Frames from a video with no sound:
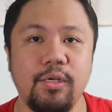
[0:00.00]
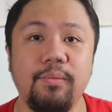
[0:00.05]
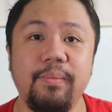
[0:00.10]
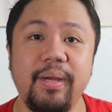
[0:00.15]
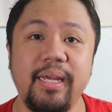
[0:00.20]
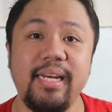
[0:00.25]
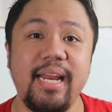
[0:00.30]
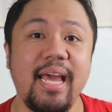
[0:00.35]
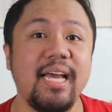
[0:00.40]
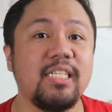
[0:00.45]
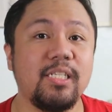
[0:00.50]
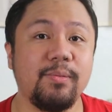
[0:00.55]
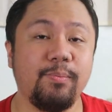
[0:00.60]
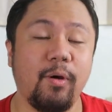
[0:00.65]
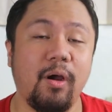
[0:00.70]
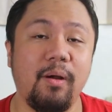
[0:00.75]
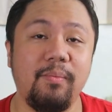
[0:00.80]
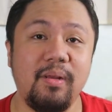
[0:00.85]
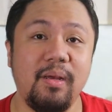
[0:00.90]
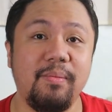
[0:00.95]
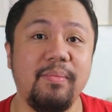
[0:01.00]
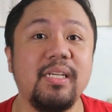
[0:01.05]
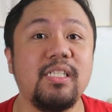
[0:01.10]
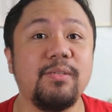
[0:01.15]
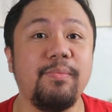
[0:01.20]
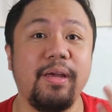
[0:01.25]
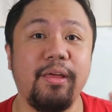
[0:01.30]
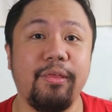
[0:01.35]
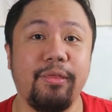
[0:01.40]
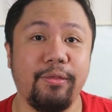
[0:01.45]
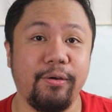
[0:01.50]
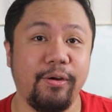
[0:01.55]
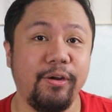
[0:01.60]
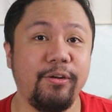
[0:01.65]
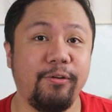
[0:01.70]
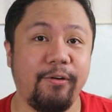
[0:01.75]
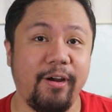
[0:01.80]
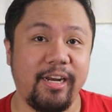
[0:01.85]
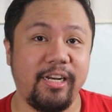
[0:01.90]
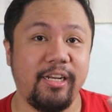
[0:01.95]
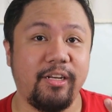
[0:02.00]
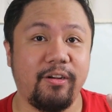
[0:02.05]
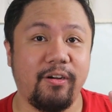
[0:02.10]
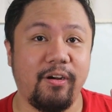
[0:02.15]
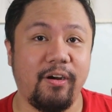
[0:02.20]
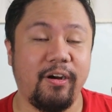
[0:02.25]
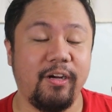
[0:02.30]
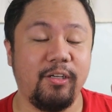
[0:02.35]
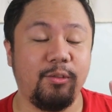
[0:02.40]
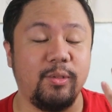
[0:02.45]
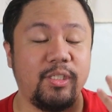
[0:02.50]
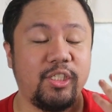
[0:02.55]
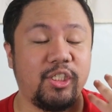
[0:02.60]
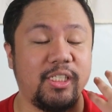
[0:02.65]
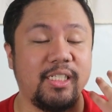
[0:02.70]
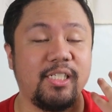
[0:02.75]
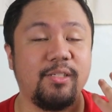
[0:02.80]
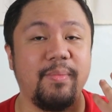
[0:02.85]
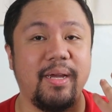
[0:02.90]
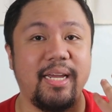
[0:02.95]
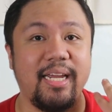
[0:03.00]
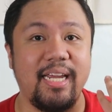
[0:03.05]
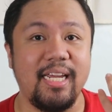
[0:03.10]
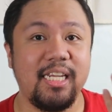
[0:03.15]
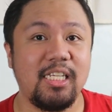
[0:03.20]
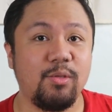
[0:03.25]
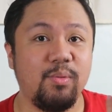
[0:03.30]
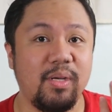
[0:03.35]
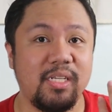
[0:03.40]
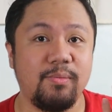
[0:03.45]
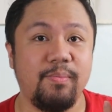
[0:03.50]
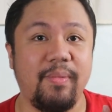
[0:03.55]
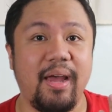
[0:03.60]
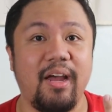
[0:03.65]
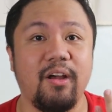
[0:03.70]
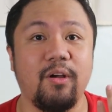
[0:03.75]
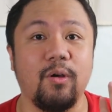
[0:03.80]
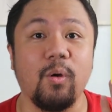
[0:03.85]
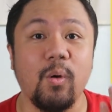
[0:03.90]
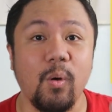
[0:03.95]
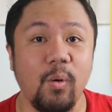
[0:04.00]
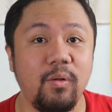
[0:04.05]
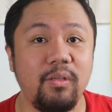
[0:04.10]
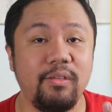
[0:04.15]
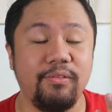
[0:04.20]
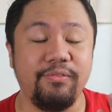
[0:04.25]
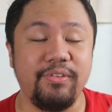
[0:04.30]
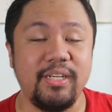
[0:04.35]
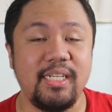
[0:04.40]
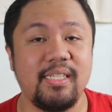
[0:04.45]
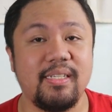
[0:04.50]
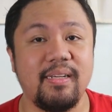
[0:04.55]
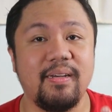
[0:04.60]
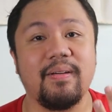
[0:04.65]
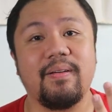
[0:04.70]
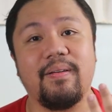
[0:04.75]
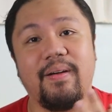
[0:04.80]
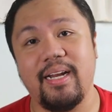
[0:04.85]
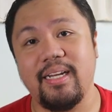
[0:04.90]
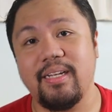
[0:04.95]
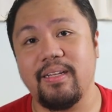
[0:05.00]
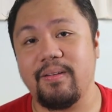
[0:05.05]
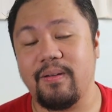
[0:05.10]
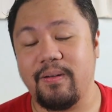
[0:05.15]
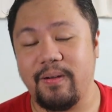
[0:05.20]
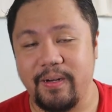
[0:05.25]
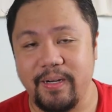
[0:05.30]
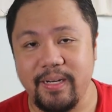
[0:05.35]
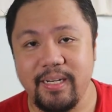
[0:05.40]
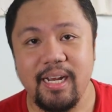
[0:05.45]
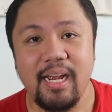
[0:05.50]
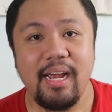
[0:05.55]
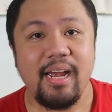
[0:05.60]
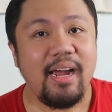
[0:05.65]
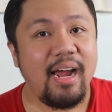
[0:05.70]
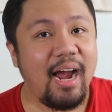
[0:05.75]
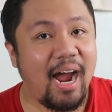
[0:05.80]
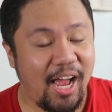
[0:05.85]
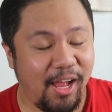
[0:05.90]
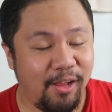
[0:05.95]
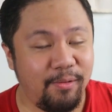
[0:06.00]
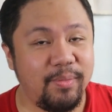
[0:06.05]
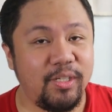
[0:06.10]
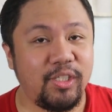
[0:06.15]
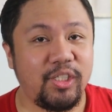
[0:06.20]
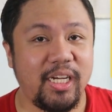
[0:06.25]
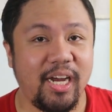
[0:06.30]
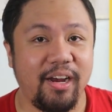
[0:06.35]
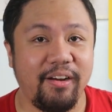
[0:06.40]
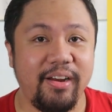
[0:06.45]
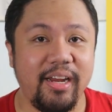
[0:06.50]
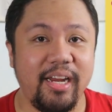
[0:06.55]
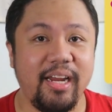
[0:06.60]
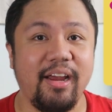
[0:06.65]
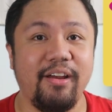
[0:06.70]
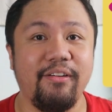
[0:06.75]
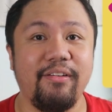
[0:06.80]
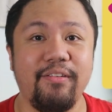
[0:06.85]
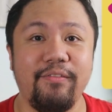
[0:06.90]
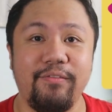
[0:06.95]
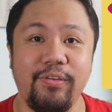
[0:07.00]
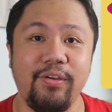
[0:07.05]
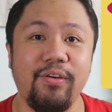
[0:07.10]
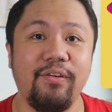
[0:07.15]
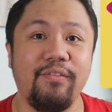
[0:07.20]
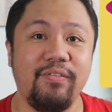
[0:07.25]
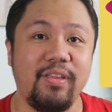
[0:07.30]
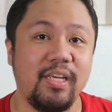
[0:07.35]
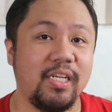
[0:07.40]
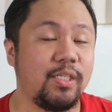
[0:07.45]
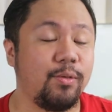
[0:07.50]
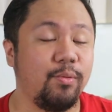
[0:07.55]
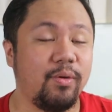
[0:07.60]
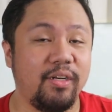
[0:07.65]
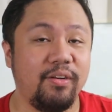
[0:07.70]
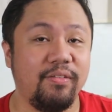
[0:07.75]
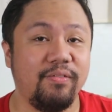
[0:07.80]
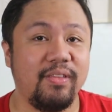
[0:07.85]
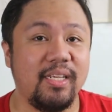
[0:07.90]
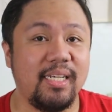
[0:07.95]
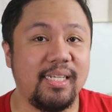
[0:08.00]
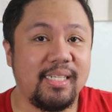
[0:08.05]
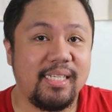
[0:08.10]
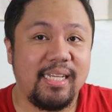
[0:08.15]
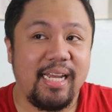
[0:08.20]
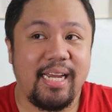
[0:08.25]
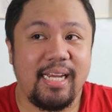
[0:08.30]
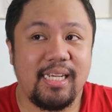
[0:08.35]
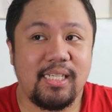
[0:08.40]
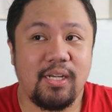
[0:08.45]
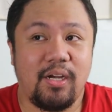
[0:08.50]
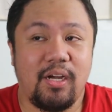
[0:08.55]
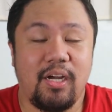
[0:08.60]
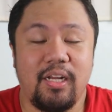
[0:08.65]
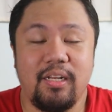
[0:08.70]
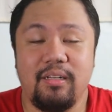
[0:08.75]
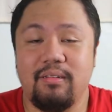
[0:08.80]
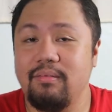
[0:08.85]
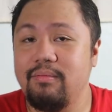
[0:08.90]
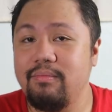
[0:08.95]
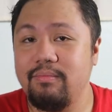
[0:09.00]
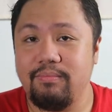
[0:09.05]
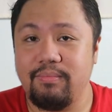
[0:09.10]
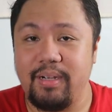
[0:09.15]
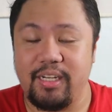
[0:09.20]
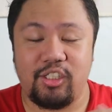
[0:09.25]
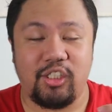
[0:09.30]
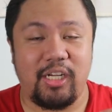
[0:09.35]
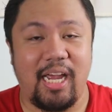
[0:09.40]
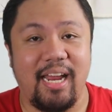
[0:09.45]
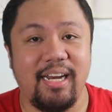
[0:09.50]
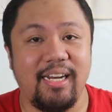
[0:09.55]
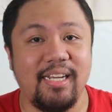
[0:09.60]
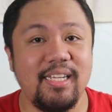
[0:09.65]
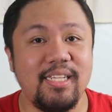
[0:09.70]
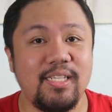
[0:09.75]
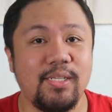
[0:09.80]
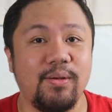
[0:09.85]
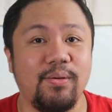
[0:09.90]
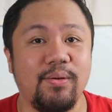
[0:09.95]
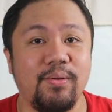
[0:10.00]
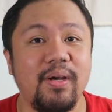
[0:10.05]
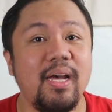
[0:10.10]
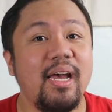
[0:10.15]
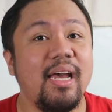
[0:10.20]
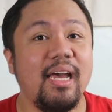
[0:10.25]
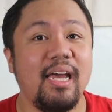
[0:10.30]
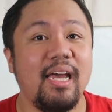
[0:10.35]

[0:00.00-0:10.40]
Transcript: So my next problem is my 3rd credit card, which is my East-West Bank Gold Visa credit card. I'll be sharing a review of this one of these days on my channel. So